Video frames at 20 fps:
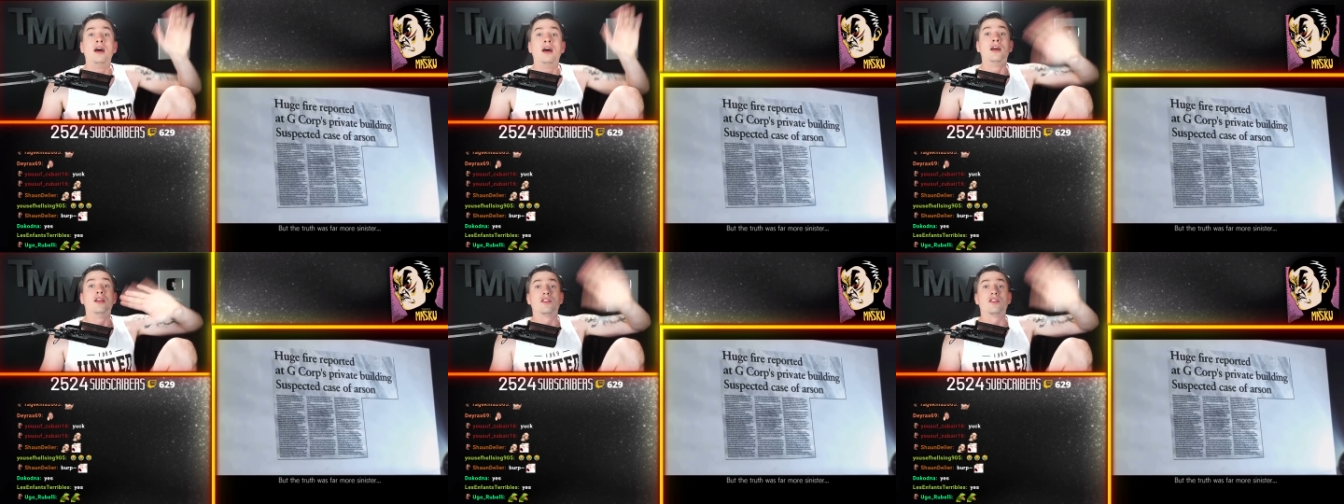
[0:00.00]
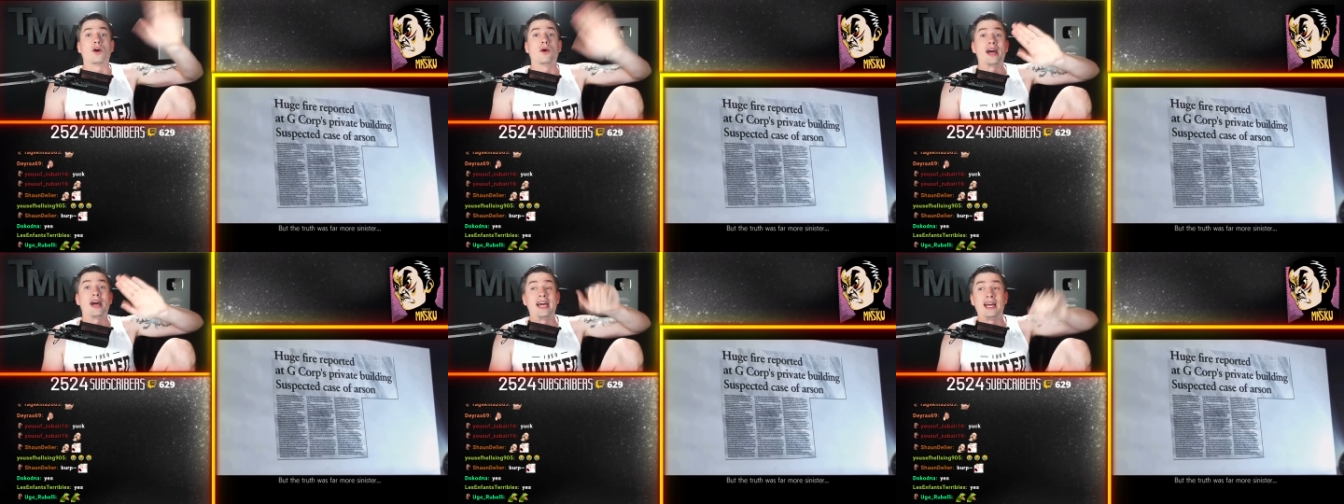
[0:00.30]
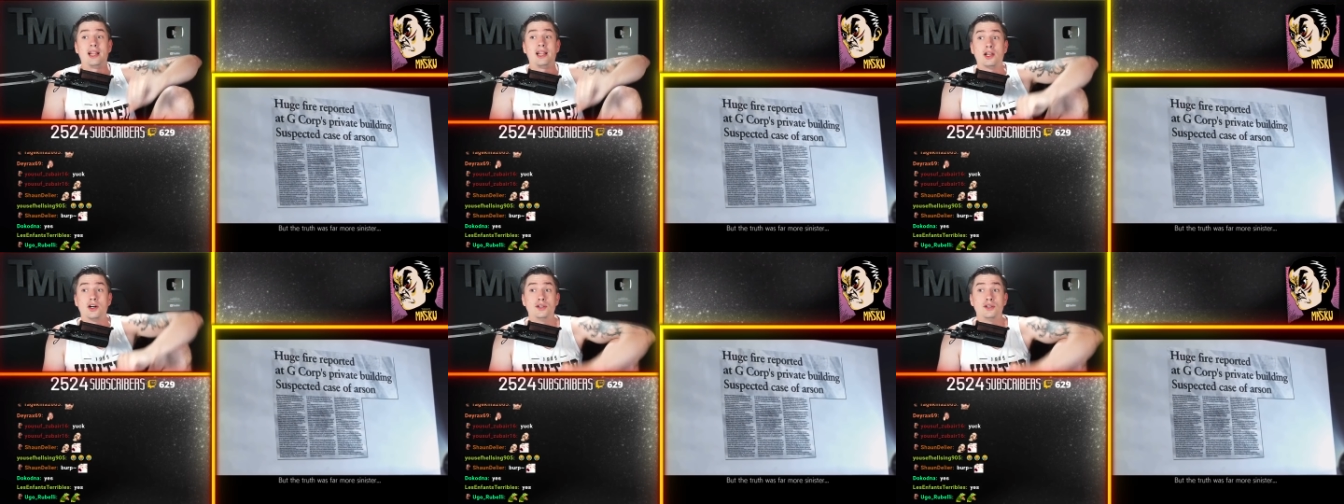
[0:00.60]
So
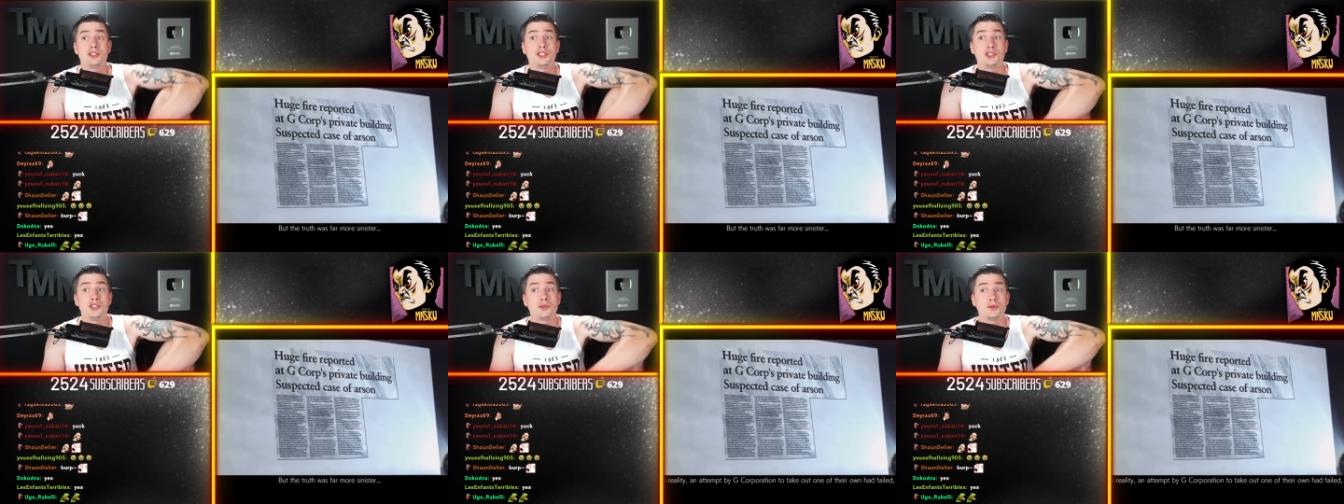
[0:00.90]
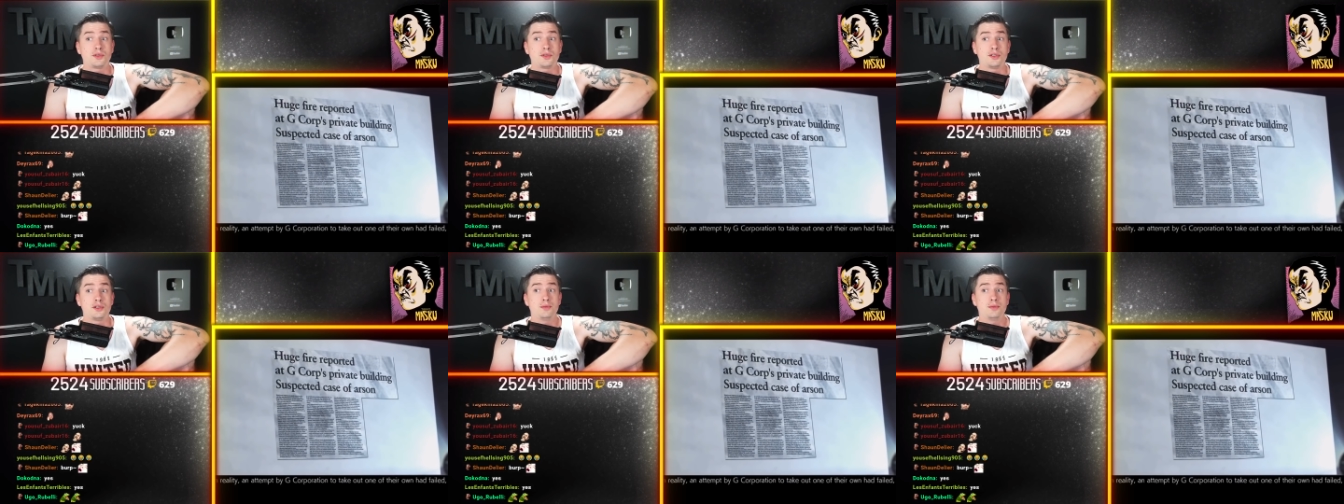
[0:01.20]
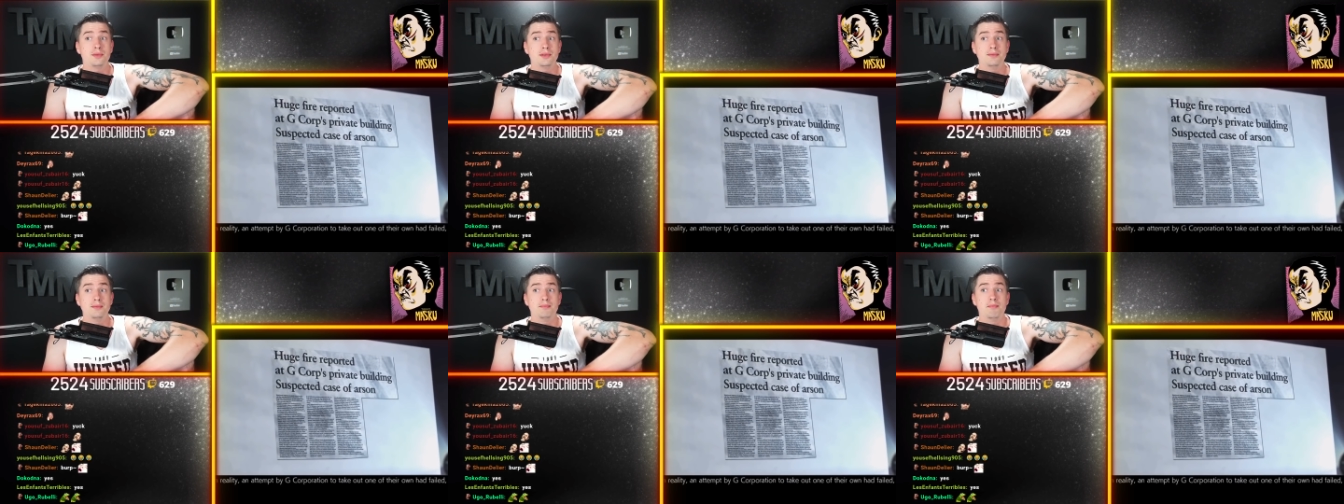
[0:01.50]
hello
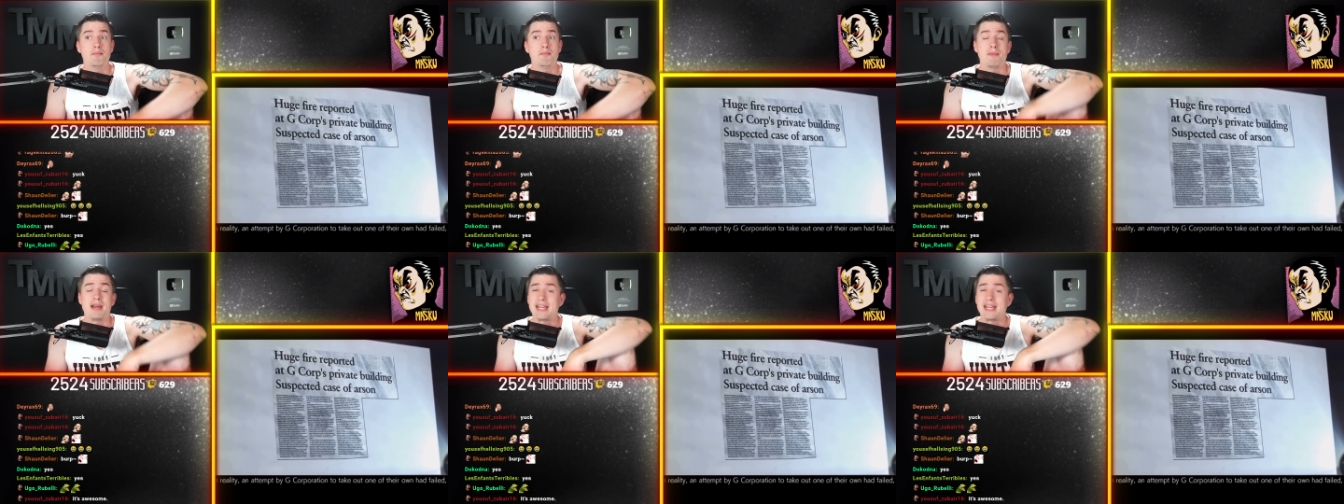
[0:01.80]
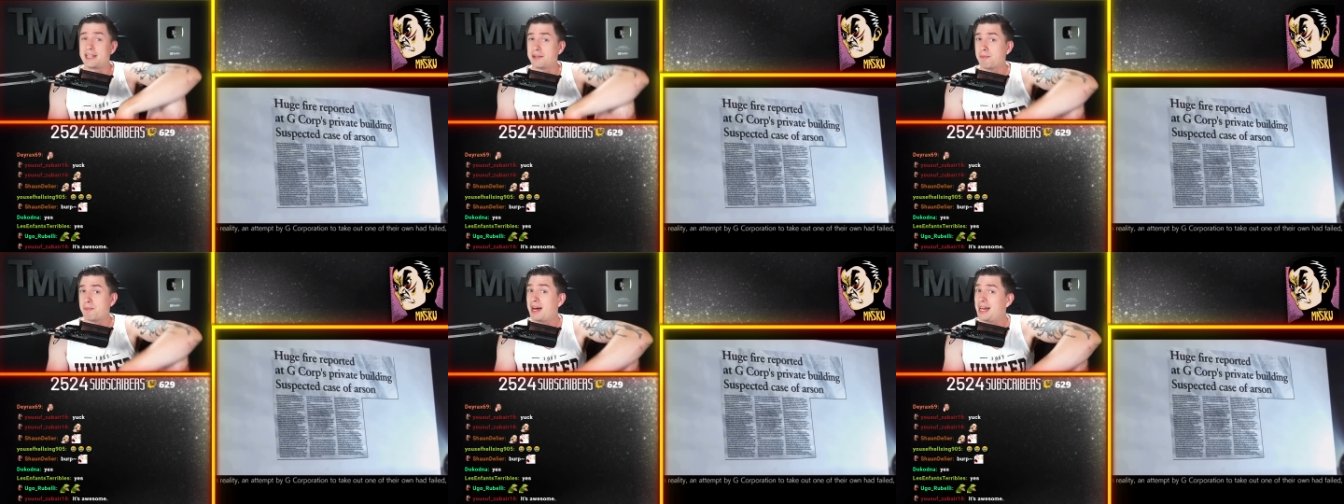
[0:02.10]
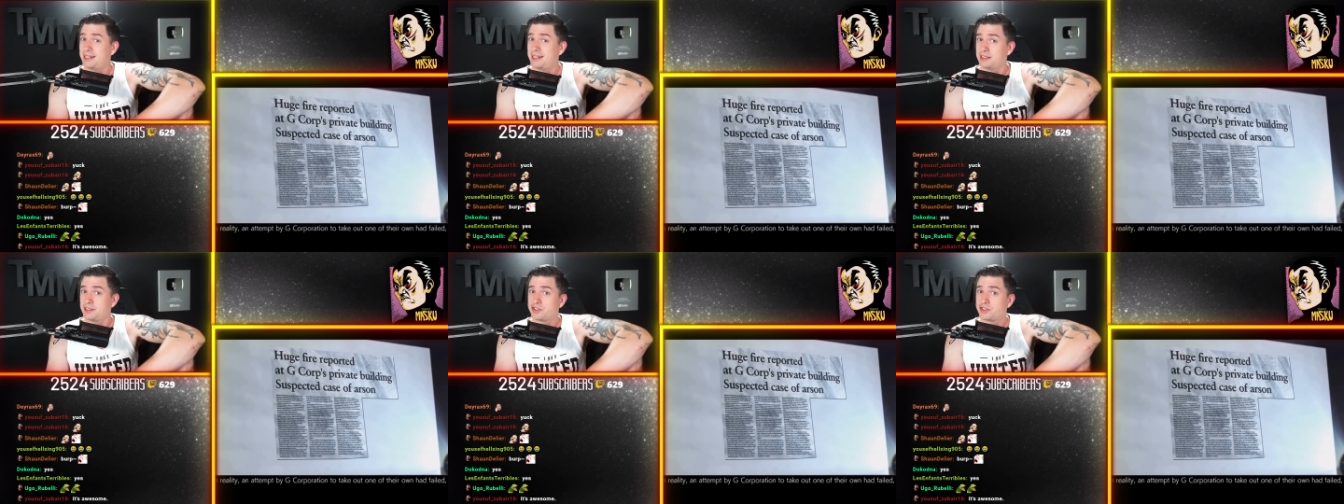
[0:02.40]
YouTube,
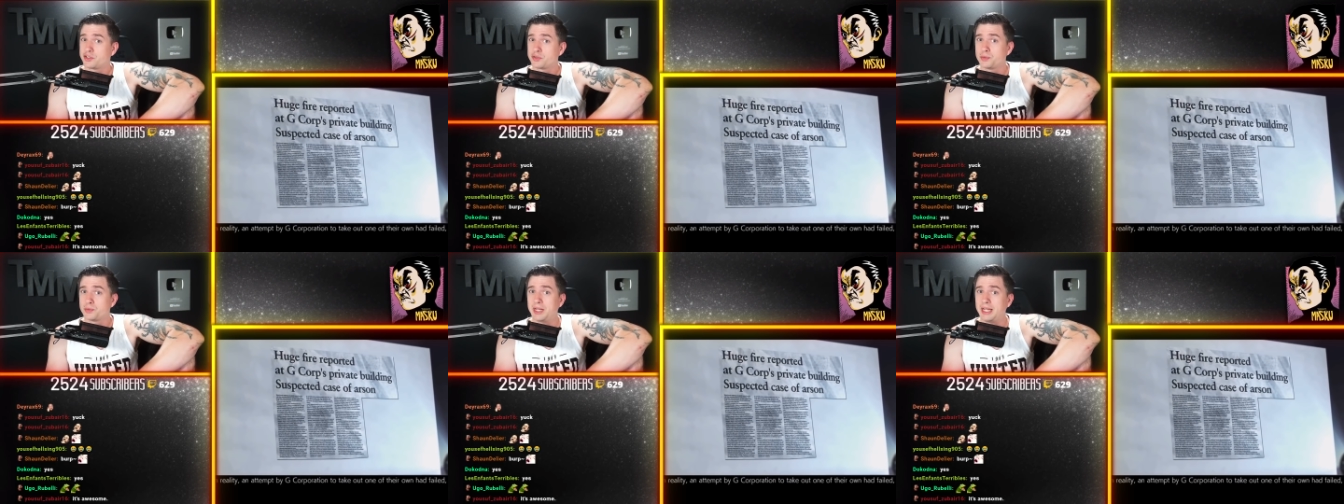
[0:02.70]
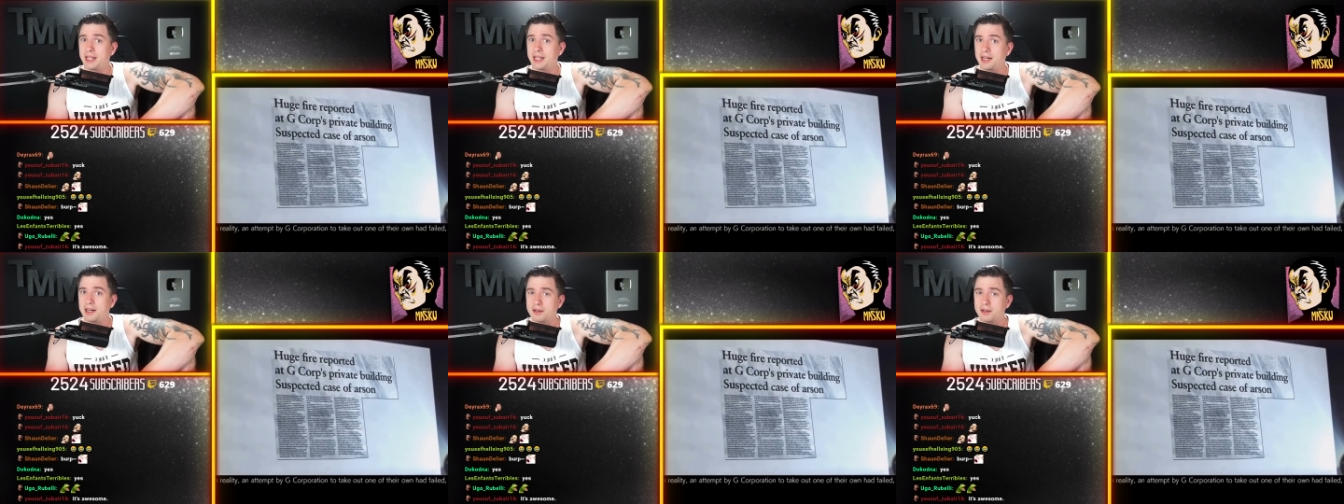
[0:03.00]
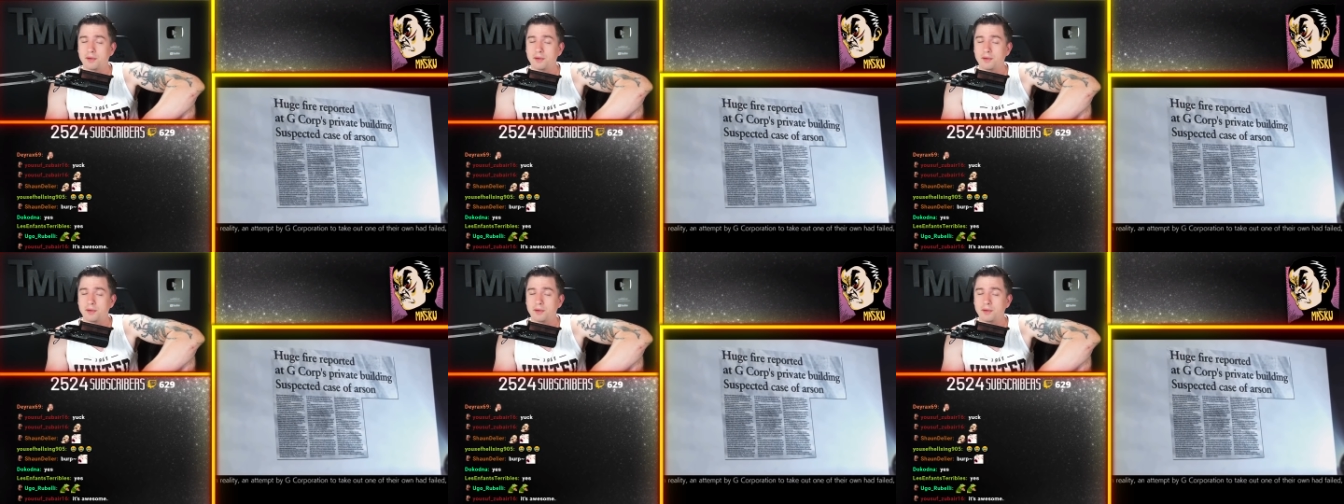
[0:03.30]
MainManSwee here,